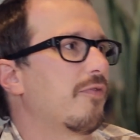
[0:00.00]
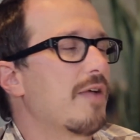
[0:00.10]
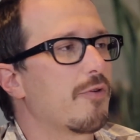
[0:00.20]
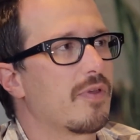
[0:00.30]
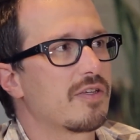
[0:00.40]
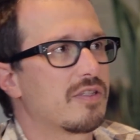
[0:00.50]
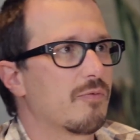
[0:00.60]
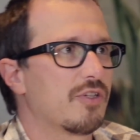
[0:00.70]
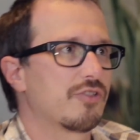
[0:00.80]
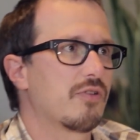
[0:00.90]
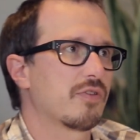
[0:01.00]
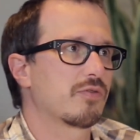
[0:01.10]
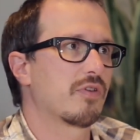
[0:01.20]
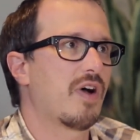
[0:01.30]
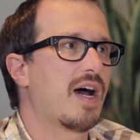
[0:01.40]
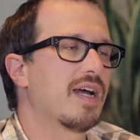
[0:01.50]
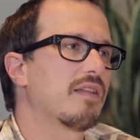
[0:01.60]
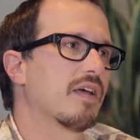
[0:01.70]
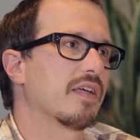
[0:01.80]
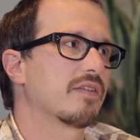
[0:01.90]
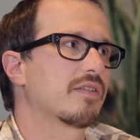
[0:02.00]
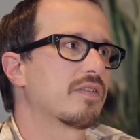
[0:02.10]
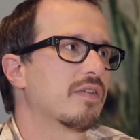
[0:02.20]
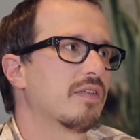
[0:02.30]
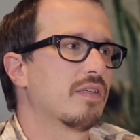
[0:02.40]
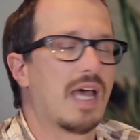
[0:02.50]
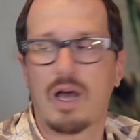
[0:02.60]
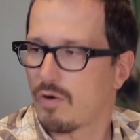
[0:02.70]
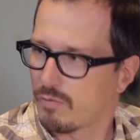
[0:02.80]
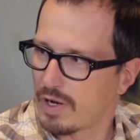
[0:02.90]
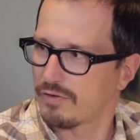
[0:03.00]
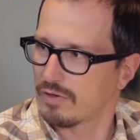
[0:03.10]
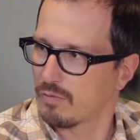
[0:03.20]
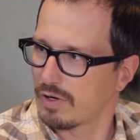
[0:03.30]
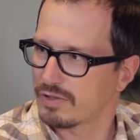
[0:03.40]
favorite things that we show that sort of highlights how our renderer